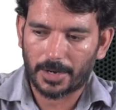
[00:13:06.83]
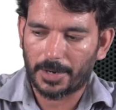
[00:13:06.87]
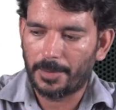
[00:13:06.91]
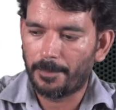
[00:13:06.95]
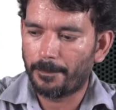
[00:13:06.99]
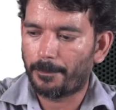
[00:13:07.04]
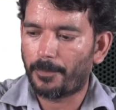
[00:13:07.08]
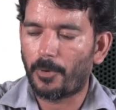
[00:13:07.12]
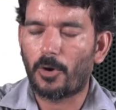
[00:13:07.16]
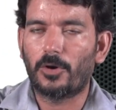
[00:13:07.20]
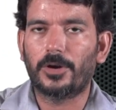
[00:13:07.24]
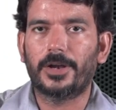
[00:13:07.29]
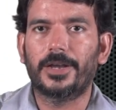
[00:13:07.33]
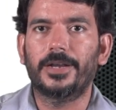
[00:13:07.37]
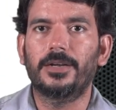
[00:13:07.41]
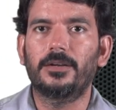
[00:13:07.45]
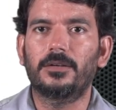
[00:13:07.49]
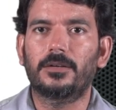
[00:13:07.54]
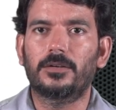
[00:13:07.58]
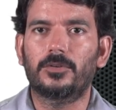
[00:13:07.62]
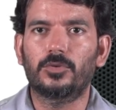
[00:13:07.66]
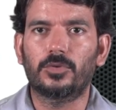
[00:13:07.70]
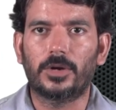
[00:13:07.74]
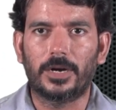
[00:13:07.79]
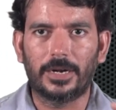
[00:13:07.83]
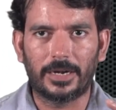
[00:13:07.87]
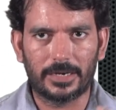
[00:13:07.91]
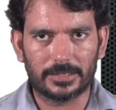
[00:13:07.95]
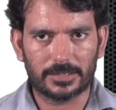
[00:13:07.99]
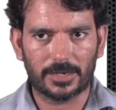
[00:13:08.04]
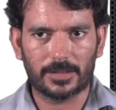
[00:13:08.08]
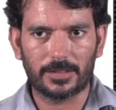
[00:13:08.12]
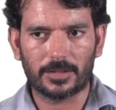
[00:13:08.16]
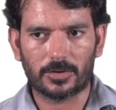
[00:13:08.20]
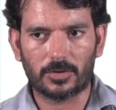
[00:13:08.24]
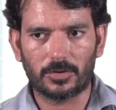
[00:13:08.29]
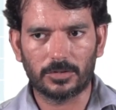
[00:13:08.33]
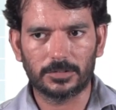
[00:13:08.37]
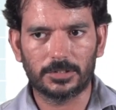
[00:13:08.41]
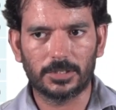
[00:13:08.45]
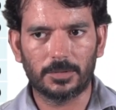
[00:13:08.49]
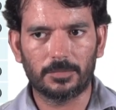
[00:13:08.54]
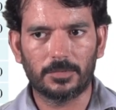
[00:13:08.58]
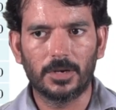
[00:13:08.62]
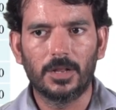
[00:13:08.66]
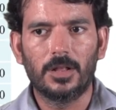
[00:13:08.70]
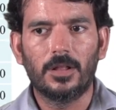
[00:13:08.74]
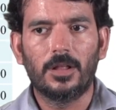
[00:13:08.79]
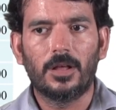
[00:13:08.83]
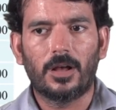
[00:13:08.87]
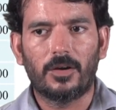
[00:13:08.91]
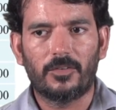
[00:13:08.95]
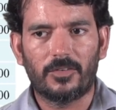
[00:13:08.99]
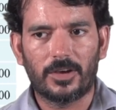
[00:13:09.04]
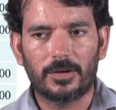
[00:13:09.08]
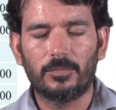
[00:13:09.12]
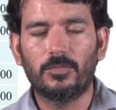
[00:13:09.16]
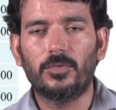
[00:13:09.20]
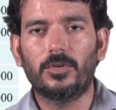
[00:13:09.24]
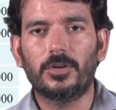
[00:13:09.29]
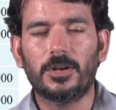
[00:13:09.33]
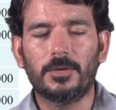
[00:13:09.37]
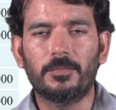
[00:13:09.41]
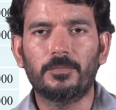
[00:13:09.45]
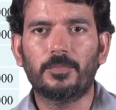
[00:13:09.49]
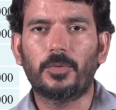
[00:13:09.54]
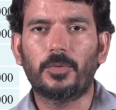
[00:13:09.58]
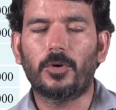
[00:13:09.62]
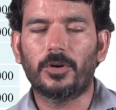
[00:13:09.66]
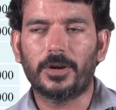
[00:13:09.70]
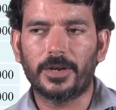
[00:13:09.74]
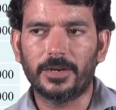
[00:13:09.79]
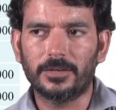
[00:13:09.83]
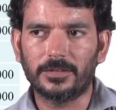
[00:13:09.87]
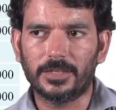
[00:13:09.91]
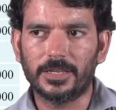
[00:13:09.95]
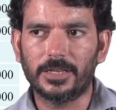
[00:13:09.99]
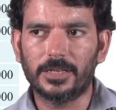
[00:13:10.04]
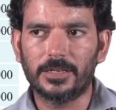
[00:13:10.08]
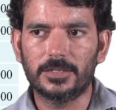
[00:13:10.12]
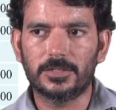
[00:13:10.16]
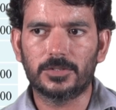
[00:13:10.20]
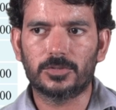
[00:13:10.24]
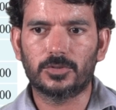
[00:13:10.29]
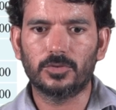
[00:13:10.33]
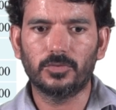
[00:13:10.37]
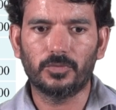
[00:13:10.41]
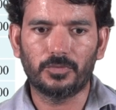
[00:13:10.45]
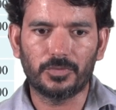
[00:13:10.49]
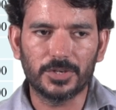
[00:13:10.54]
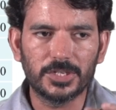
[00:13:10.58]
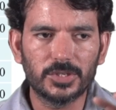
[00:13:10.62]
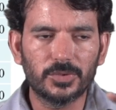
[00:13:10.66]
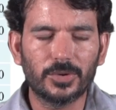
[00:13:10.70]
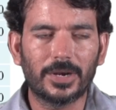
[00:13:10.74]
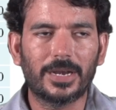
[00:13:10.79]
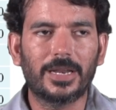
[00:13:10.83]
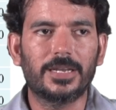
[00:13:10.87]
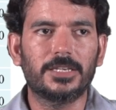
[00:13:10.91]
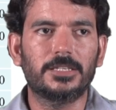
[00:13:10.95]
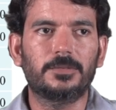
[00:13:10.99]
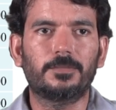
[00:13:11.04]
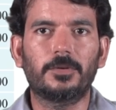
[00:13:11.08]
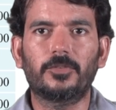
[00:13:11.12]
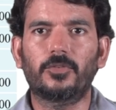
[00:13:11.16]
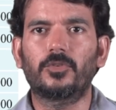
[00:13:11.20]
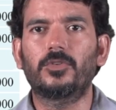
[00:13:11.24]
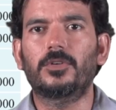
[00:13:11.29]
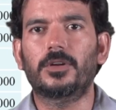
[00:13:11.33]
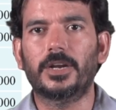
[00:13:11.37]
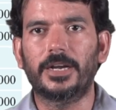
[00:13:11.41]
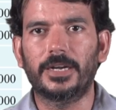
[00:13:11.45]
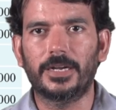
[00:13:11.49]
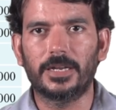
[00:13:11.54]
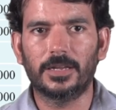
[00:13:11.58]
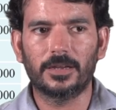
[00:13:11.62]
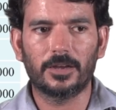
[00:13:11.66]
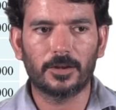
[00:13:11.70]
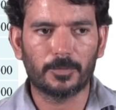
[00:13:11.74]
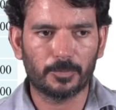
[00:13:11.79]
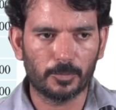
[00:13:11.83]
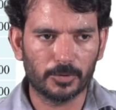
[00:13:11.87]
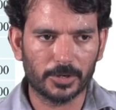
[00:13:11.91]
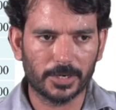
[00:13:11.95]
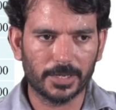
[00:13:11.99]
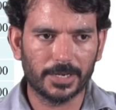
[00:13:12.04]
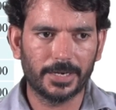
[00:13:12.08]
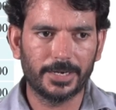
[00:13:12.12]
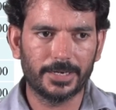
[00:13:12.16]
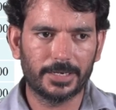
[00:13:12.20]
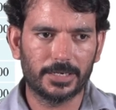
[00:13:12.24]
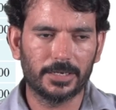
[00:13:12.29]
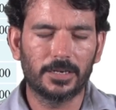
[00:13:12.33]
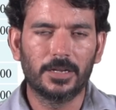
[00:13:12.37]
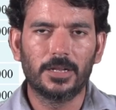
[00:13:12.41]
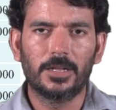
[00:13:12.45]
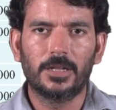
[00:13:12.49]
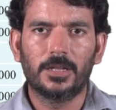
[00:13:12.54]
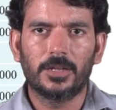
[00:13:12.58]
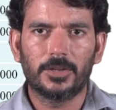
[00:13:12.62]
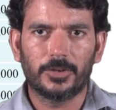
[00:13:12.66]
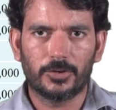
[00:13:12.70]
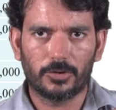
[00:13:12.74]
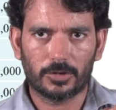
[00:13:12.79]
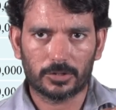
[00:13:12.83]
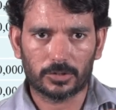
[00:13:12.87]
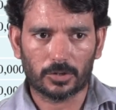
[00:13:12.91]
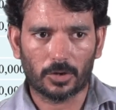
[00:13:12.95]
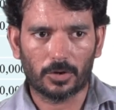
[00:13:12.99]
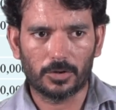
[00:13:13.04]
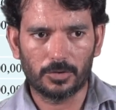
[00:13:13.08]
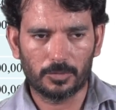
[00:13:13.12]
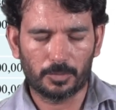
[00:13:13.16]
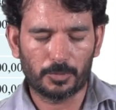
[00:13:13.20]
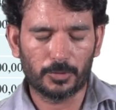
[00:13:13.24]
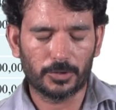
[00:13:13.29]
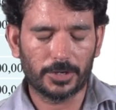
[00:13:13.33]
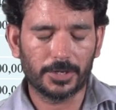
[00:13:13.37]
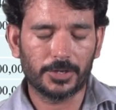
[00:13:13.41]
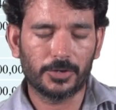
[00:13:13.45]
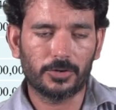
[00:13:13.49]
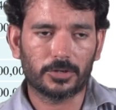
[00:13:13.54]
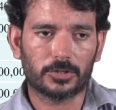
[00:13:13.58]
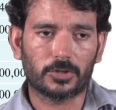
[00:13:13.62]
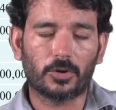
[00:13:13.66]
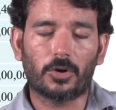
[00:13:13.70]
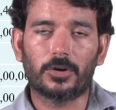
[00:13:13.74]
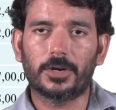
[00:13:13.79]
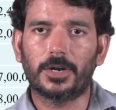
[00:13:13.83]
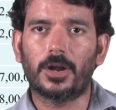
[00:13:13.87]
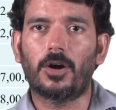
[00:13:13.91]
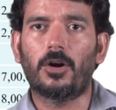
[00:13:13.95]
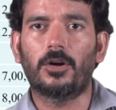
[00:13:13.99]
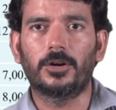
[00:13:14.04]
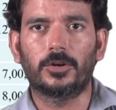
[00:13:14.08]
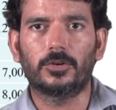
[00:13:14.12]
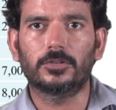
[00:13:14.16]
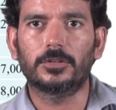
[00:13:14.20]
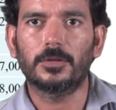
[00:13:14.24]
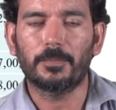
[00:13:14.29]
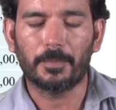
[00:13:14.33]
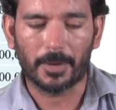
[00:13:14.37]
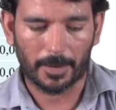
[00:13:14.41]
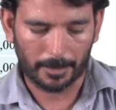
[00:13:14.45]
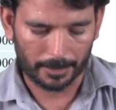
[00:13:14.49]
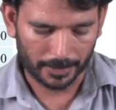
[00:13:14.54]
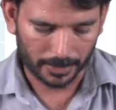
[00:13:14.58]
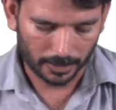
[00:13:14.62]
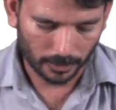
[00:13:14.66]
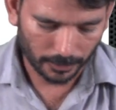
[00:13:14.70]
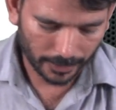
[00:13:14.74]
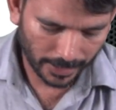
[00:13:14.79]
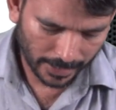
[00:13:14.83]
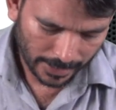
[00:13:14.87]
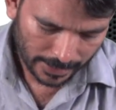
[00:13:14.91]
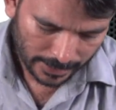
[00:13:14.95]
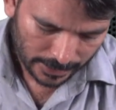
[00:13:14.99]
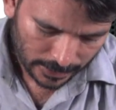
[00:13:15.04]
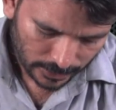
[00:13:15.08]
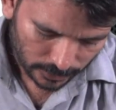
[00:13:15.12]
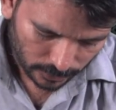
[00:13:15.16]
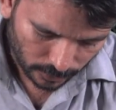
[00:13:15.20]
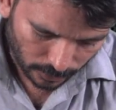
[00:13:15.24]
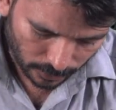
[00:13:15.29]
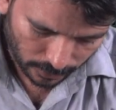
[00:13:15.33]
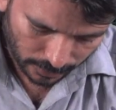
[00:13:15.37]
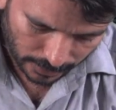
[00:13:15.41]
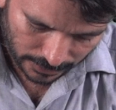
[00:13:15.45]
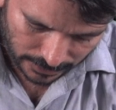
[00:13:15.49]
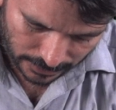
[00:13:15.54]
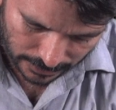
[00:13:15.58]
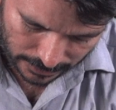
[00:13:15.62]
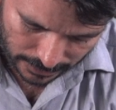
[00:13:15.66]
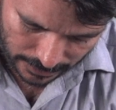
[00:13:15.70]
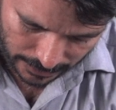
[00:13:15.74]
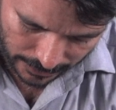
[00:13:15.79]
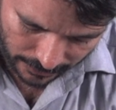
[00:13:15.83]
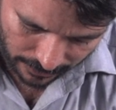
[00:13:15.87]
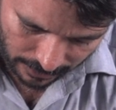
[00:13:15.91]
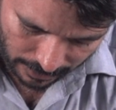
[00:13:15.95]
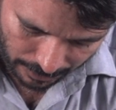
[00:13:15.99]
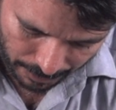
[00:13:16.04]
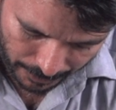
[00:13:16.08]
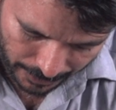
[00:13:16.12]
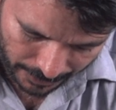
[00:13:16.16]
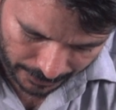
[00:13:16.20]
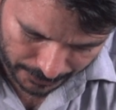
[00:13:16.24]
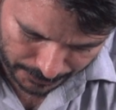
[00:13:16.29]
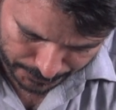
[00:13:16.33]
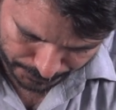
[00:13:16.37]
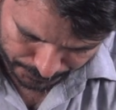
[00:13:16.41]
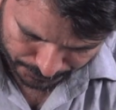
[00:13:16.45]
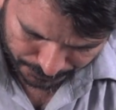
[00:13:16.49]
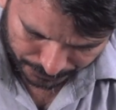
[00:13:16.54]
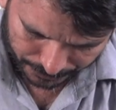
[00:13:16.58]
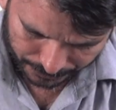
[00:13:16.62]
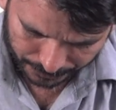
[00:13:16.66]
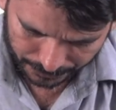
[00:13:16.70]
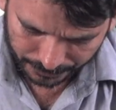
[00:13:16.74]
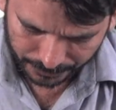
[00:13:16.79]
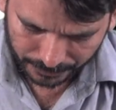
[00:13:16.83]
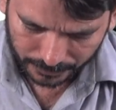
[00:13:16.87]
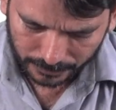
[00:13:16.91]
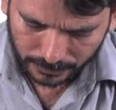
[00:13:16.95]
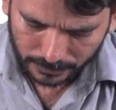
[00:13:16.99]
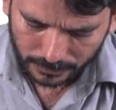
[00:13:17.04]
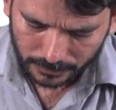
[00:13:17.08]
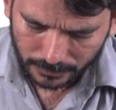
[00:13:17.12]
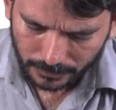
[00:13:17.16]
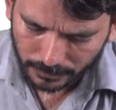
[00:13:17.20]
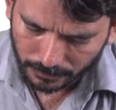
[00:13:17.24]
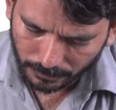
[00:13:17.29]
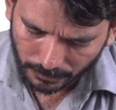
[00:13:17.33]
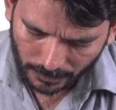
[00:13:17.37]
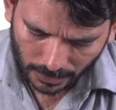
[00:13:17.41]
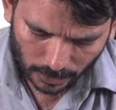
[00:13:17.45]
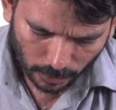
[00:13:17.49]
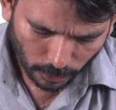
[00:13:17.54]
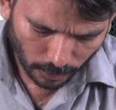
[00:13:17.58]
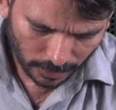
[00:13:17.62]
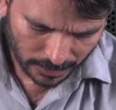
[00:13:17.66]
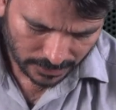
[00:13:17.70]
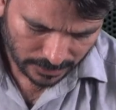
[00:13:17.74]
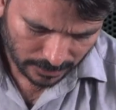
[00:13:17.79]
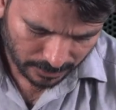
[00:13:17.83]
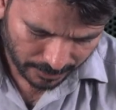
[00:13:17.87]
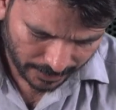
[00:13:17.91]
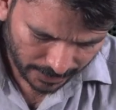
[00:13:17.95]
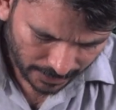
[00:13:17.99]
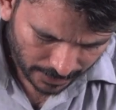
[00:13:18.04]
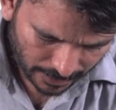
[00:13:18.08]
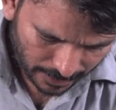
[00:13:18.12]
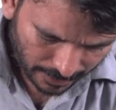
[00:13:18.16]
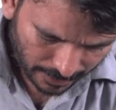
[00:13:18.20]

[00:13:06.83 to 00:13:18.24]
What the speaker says: important to understand the concept. One more important thing is to visualize before writing or putting it putting your thought onto the paper. Okay, so research and development cost mein